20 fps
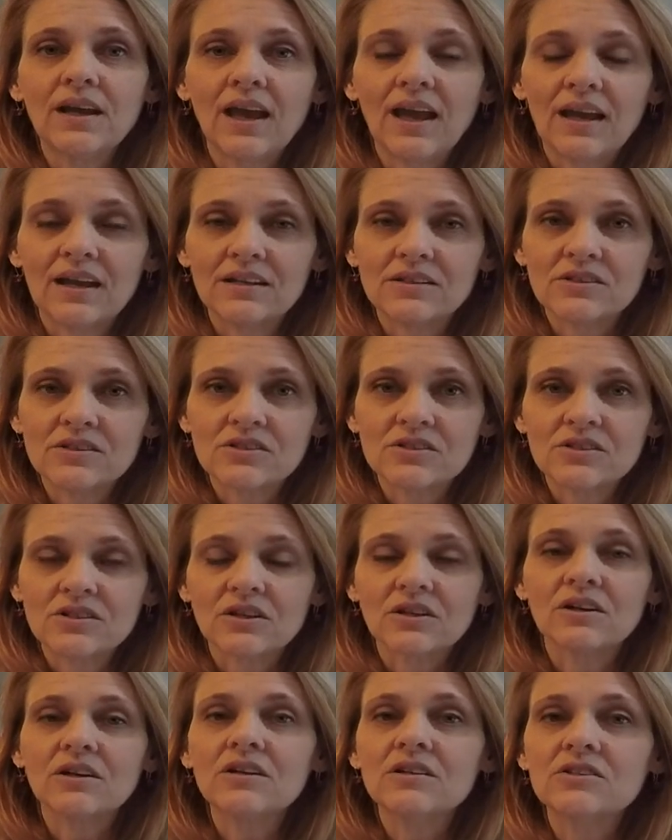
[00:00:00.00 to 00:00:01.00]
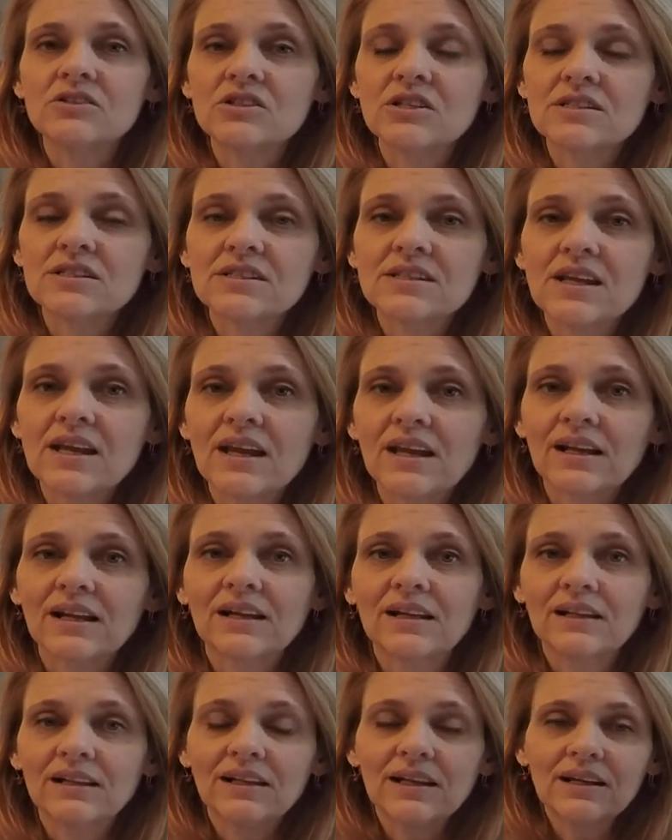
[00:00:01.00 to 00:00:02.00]
enter, just
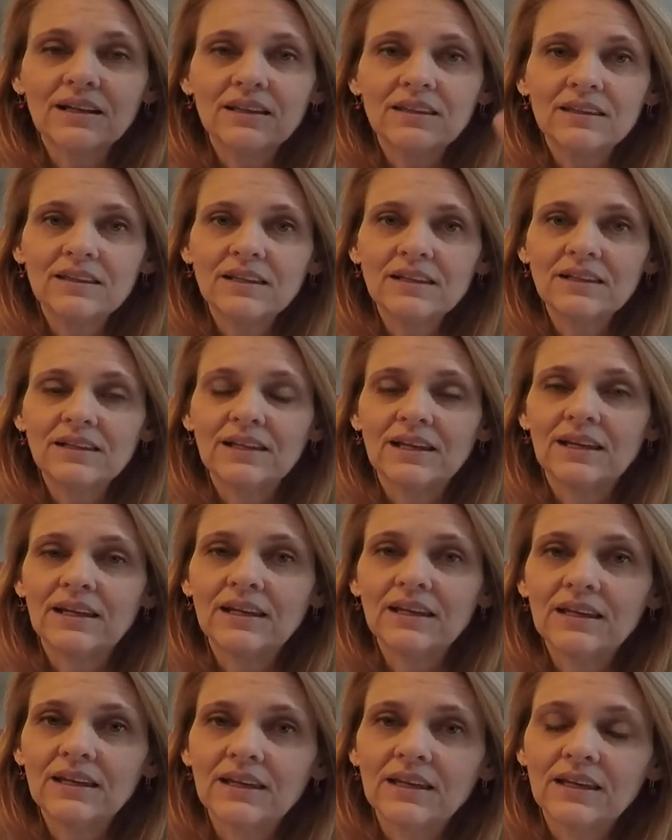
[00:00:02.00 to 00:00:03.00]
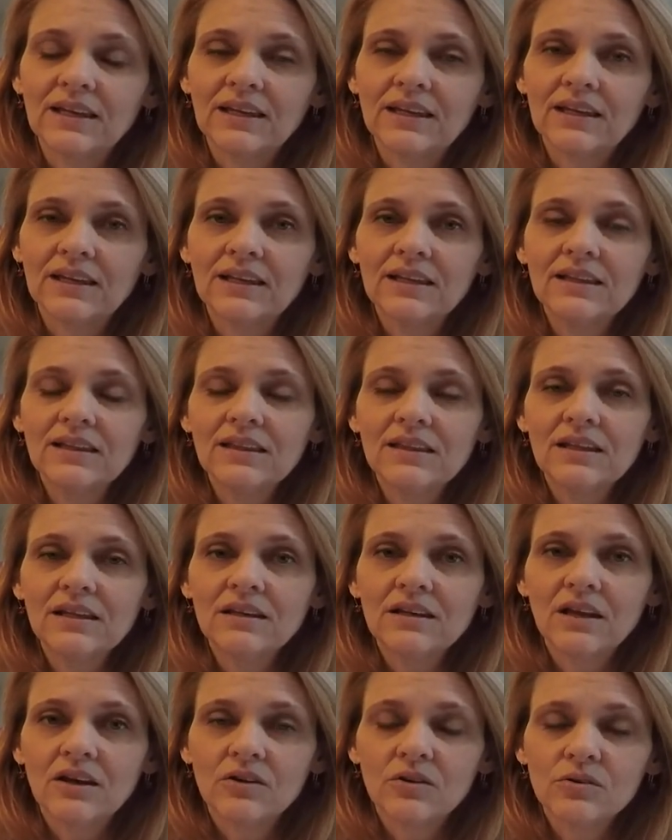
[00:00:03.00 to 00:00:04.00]
click the link in the
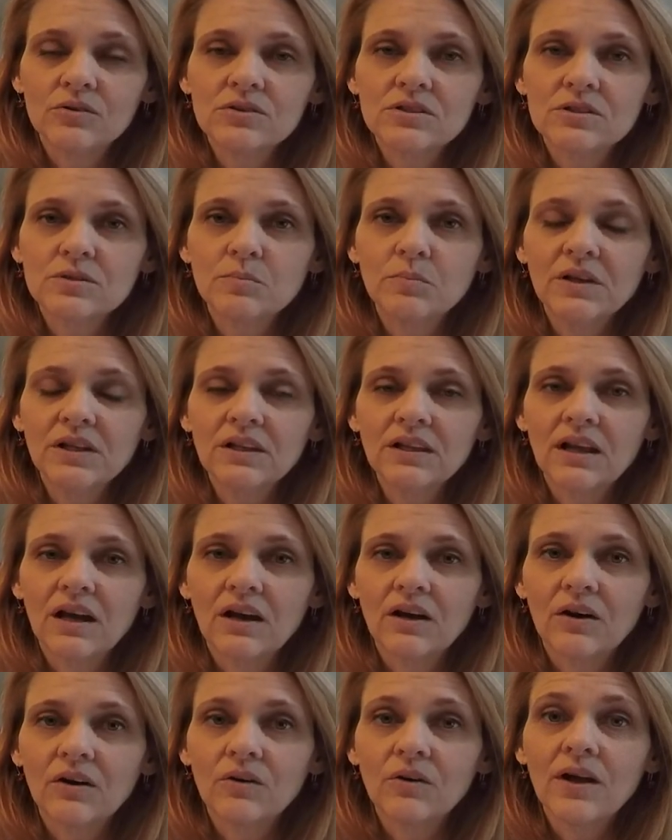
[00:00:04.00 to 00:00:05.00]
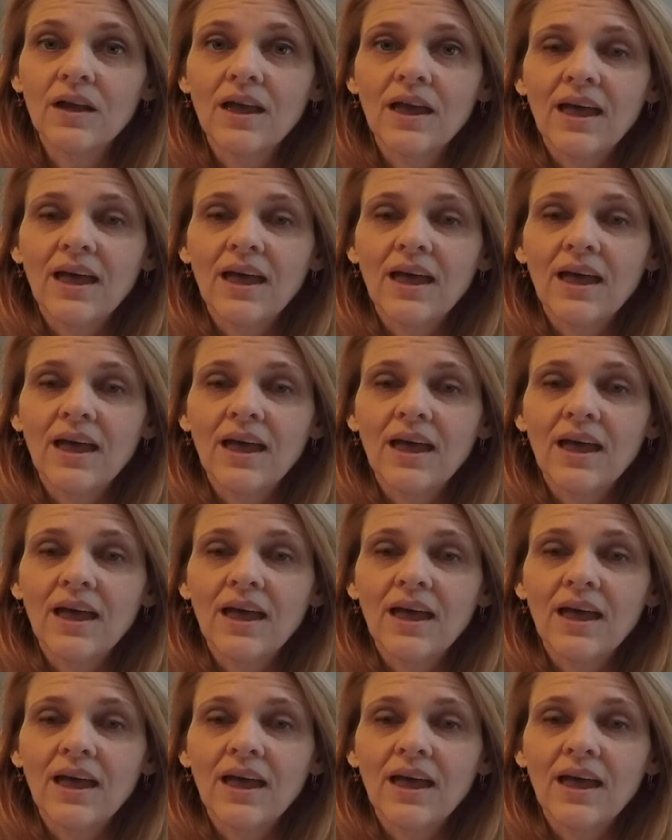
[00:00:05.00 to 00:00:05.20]
notes below,